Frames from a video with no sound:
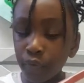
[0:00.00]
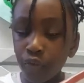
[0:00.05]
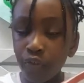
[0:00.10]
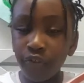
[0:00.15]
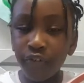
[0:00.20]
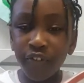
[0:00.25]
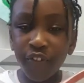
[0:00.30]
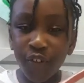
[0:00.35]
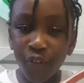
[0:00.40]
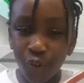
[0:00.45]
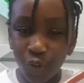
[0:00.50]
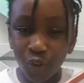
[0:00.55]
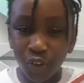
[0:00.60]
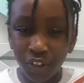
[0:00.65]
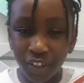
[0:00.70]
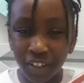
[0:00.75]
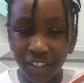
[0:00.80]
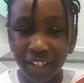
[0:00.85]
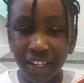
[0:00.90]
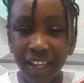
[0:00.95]
"Of
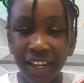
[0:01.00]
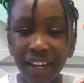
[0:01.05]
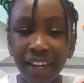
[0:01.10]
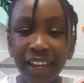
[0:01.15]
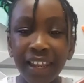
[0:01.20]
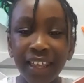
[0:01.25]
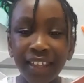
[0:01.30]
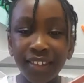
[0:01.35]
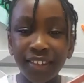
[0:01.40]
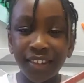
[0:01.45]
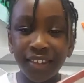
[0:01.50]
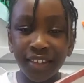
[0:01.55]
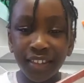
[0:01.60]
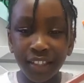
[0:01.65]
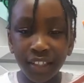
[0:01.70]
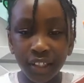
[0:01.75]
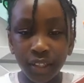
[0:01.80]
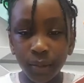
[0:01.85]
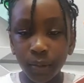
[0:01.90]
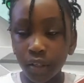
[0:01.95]
course he can. Let's
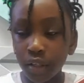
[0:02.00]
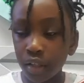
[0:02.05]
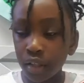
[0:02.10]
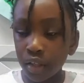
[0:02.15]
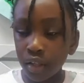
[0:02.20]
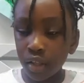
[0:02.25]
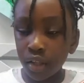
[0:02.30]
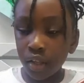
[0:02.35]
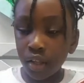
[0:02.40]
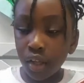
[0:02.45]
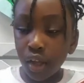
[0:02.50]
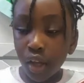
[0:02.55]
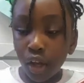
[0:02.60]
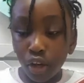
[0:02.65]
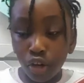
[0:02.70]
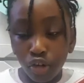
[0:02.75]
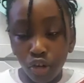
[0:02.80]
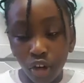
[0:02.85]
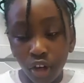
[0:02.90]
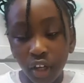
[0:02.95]
see."
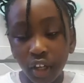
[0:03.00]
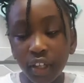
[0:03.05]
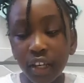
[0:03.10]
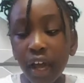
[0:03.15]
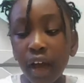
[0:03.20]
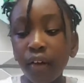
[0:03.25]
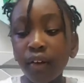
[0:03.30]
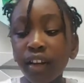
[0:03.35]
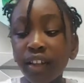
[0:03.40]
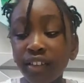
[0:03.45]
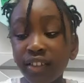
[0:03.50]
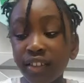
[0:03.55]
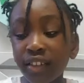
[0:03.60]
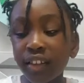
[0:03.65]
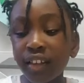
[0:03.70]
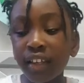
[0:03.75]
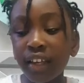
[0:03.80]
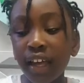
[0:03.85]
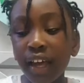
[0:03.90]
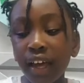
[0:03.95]
Crocodile
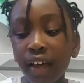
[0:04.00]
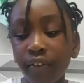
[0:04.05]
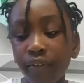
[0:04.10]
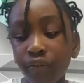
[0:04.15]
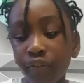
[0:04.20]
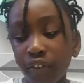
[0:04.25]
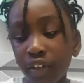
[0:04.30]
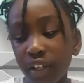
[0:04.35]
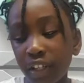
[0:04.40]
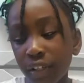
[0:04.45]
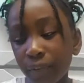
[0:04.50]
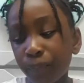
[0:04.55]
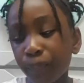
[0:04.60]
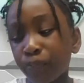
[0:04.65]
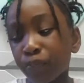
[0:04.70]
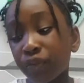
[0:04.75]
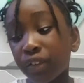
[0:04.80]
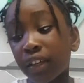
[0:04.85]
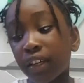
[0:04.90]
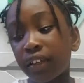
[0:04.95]
listened carefully,
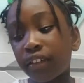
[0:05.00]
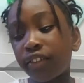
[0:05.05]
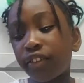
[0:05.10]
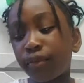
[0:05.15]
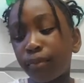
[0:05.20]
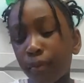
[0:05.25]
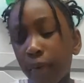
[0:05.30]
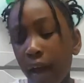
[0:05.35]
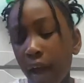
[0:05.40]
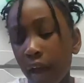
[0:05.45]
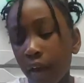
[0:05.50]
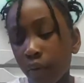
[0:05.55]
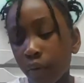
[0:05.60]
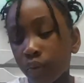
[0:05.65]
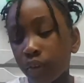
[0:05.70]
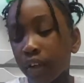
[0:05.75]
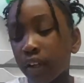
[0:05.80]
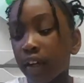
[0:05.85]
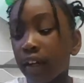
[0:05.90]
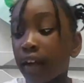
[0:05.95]

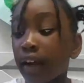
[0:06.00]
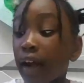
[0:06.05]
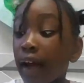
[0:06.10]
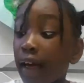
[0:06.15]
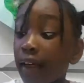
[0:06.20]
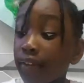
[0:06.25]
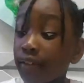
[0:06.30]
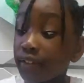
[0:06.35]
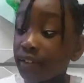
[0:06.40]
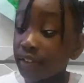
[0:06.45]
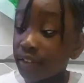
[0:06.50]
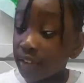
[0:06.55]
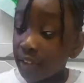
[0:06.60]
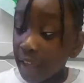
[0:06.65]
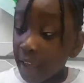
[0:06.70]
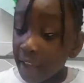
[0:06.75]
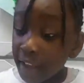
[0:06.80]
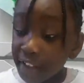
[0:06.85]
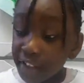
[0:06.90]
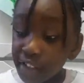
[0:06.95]
smiled, and
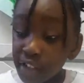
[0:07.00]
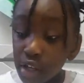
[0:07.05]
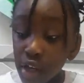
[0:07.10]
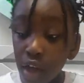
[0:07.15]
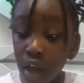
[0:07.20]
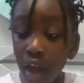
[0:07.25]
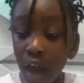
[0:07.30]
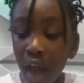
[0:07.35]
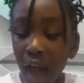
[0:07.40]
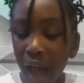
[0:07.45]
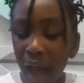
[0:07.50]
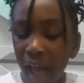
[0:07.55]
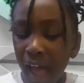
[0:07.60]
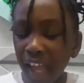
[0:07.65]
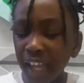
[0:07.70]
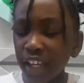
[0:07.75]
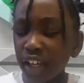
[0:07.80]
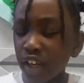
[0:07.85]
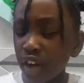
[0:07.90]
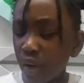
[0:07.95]
said,
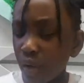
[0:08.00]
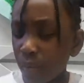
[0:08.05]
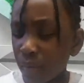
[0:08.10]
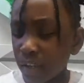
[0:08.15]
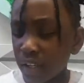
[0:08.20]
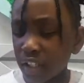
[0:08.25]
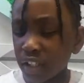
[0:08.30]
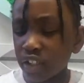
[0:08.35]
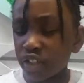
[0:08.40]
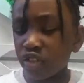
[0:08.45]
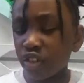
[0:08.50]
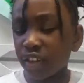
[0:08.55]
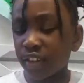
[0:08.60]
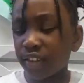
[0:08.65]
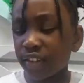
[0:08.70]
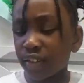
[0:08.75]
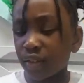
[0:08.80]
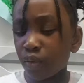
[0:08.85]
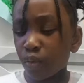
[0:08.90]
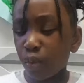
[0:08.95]
"I know an
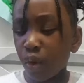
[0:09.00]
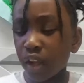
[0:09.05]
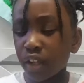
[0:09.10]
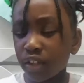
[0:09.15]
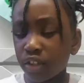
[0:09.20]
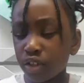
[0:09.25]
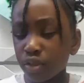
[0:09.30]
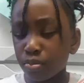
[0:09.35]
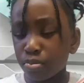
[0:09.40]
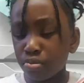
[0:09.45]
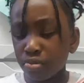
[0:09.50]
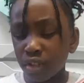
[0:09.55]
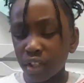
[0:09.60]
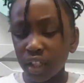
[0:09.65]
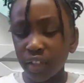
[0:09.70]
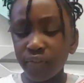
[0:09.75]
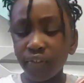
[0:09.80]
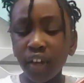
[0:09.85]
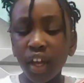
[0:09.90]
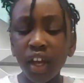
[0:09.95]
interesting way to
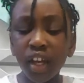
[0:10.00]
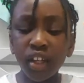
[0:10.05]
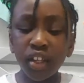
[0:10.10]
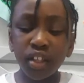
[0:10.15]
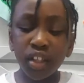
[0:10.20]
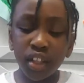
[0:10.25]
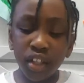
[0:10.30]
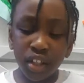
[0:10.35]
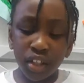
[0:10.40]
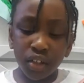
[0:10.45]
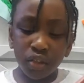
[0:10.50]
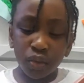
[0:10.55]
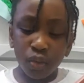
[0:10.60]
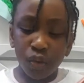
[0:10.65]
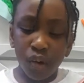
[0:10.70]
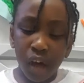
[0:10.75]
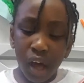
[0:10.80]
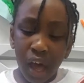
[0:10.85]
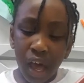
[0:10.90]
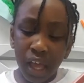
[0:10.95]
breathe. This is
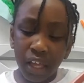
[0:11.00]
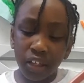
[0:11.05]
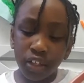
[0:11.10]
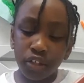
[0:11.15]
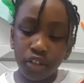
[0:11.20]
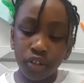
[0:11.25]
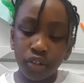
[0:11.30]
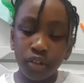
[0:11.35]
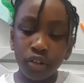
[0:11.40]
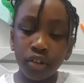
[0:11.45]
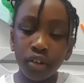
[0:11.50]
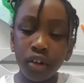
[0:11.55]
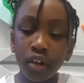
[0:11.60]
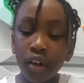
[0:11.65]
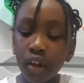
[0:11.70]
what I do.